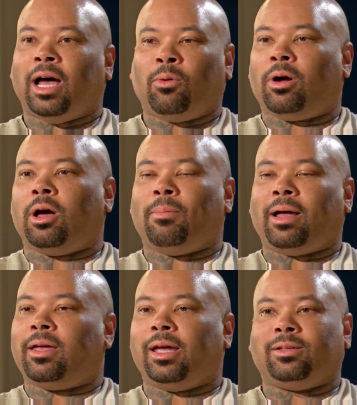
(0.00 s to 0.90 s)
I work on my
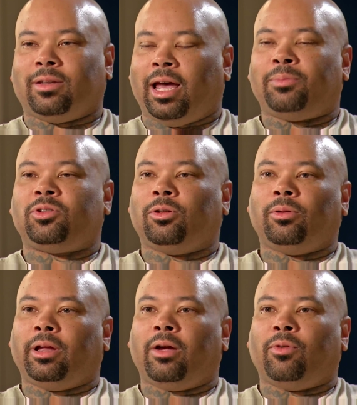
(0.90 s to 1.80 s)
case
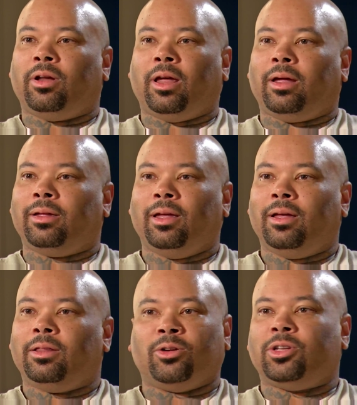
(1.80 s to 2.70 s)
absolutely every day.
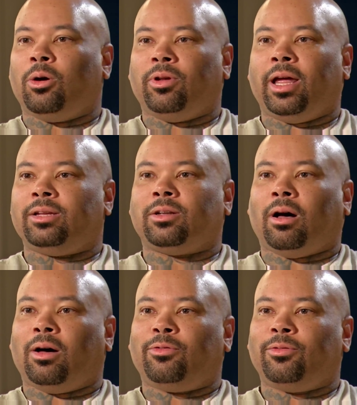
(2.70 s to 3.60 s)
There's no days
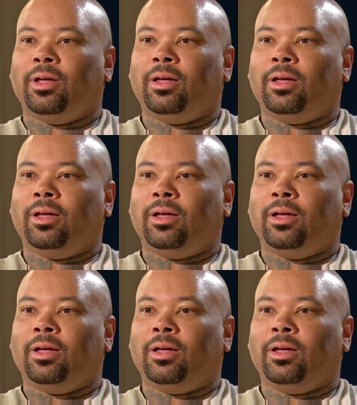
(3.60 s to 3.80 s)
off.